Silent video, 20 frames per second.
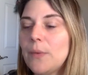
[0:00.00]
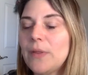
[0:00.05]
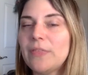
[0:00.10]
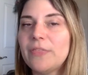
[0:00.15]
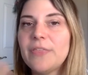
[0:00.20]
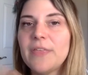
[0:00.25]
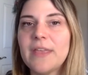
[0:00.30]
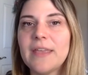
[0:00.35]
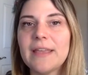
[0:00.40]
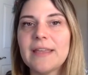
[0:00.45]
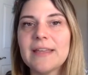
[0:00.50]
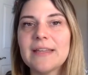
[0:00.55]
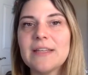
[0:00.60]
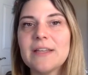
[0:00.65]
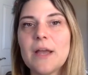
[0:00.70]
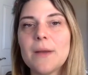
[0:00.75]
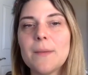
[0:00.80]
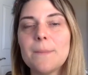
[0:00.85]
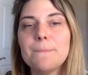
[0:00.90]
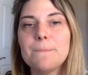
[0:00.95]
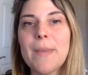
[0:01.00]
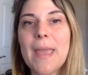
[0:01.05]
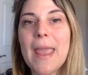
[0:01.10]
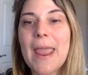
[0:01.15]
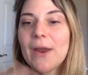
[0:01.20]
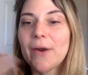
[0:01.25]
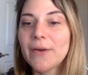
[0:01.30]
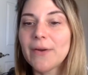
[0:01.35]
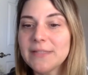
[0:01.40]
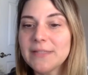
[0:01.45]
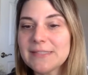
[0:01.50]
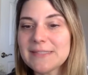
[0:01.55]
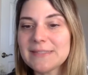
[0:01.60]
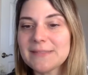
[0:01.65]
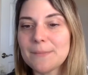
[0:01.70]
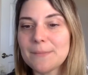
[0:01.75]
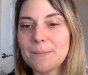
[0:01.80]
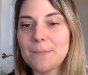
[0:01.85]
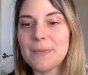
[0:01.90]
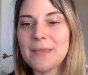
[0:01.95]
think parents
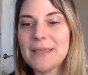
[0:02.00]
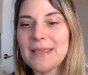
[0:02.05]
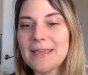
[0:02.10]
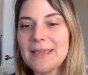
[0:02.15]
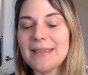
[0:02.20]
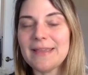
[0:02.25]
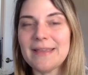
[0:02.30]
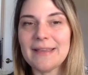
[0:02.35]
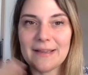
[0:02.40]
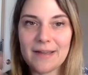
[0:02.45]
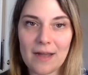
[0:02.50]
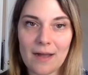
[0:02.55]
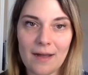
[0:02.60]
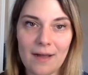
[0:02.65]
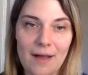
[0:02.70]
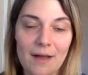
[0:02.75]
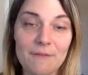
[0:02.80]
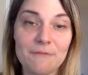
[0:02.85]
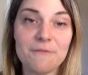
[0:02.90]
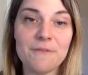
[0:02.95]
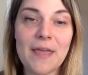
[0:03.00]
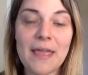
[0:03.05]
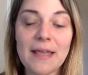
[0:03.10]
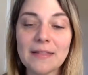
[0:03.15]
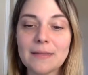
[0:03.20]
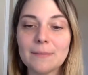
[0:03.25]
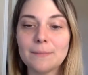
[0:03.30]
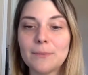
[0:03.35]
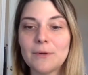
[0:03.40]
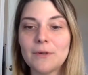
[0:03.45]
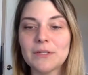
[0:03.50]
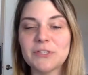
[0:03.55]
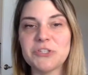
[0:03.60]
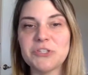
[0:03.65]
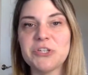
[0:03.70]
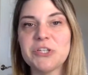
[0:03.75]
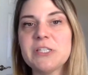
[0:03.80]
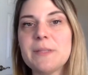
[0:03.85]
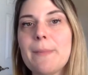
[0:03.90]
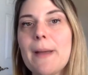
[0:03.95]
being available is
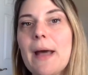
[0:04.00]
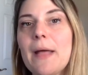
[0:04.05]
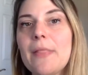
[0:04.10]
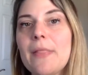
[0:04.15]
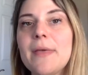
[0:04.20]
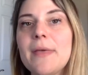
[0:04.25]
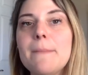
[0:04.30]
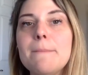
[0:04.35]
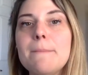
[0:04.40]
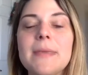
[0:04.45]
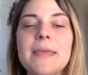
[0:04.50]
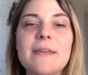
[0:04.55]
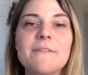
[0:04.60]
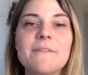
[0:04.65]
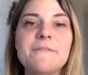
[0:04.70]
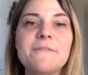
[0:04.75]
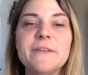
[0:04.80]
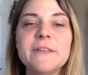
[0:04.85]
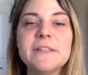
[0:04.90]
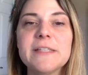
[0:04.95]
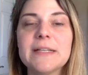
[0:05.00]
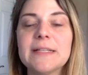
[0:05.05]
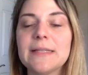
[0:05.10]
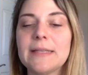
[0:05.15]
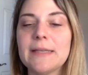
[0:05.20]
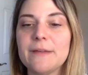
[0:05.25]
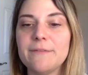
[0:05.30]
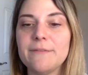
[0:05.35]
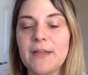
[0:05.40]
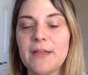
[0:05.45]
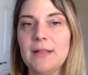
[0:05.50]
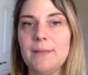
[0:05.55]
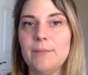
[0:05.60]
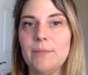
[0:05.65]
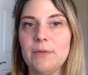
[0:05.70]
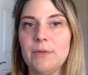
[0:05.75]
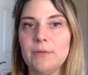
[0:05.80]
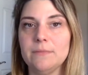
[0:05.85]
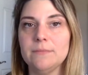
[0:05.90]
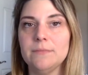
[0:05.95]
just about them being physically
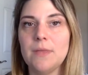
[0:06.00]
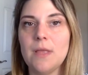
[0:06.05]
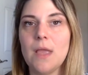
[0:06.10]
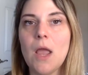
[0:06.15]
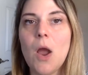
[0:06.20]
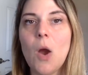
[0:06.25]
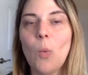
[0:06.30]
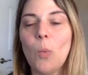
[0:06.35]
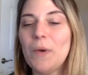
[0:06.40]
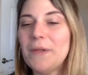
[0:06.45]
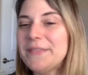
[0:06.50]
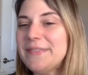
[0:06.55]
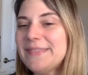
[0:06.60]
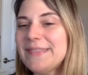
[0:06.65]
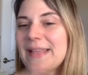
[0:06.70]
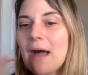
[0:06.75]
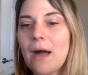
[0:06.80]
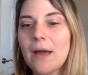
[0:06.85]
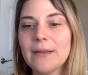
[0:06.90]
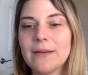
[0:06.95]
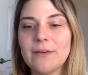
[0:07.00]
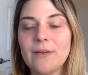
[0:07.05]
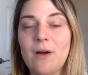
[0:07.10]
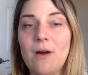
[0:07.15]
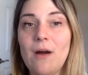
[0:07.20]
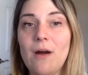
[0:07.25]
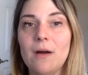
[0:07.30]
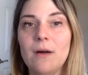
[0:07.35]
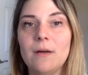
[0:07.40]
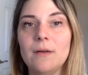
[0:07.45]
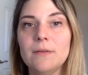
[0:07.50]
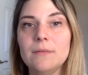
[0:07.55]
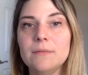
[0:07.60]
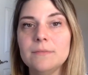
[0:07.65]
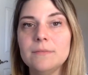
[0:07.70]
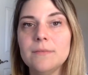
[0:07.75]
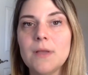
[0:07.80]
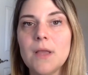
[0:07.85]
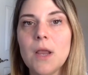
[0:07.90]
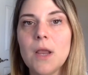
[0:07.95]
available. Well, not at all,
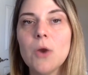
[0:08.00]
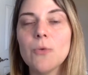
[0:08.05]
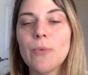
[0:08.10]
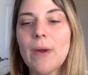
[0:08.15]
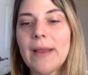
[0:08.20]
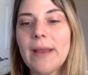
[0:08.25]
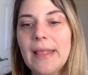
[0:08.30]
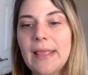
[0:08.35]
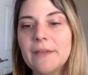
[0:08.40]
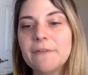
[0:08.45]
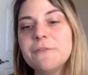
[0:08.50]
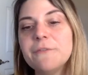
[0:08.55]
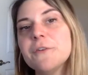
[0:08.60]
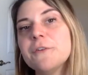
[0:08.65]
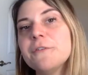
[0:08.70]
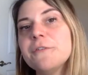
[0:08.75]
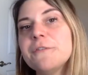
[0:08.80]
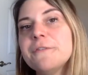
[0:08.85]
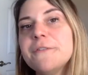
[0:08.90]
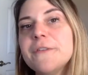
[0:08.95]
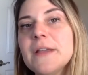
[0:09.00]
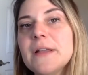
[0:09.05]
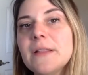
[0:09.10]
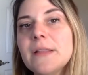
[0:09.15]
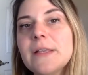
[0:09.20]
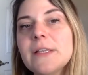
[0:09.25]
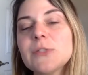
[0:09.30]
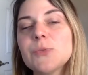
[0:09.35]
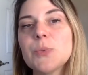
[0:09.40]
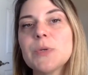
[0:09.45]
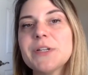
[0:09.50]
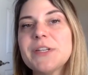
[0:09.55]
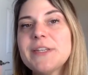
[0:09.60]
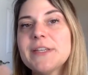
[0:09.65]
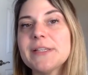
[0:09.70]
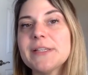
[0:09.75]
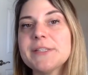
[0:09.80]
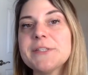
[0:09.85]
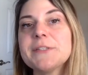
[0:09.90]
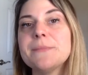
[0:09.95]
right? If your feelings were
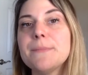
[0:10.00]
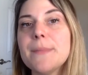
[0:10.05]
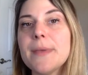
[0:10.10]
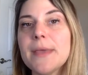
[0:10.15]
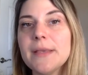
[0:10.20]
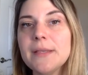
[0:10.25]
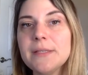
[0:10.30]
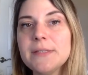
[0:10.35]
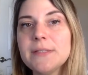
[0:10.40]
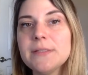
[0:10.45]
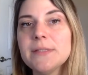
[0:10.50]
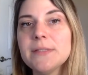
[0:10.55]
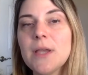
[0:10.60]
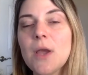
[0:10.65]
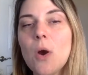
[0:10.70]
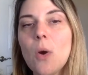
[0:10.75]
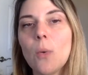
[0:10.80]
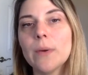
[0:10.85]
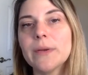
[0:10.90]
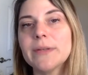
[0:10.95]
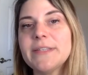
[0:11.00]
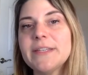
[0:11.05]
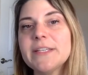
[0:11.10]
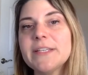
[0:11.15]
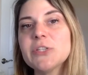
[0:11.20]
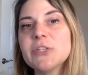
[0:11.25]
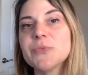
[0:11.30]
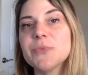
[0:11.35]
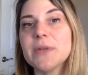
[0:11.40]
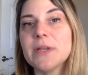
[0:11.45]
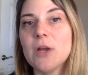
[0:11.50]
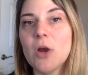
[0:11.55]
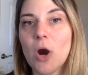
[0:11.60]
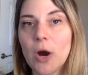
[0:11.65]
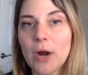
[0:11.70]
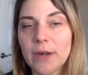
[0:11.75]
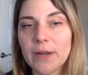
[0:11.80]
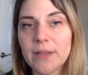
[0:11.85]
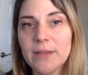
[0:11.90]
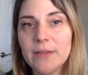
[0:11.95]
dismissed or
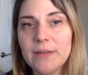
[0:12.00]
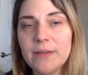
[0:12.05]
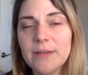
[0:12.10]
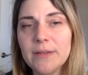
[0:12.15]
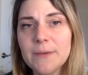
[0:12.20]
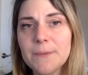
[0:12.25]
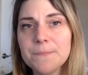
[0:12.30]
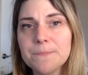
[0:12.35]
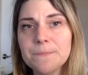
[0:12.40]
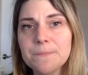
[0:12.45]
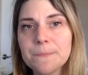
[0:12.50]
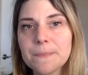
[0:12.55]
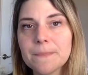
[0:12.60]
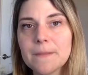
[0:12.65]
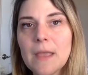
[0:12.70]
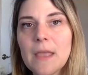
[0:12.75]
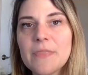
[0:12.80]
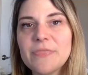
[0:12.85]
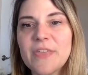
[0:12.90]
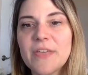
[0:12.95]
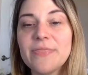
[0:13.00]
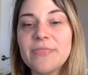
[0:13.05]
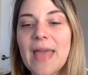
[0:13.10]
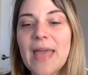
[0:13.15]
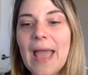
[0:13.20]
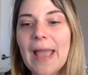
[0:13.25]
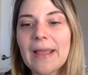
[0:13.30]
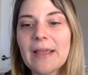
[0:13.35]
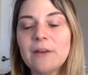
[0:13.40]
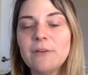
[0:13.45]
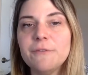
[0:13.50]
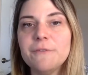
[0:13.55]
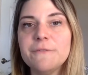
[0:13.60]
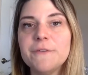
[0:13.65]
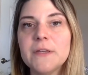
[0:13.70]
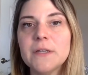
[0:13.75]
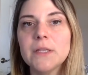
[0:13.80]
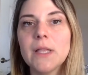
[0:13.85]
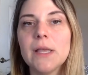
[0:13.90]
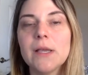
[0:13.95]
disregarded, then that can
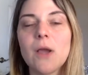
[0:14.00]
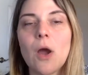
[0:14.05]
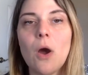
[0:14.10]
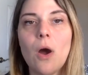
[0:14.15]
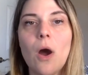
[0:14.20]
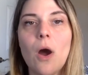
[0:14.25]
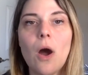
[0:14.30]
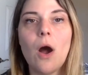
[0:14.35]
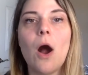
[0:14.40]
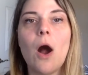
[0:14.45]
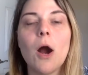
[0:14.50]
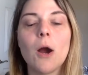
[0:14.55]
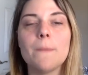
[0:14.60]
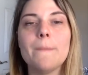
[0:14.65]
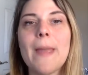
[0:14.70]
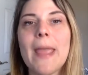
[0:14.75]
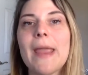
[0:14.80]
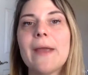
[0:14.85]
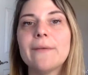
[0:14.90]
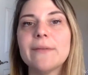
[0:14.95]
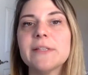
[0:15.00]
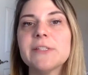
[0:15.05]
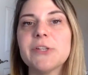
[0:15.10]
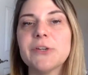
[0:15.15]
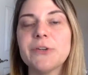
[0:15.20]
feel like our parents are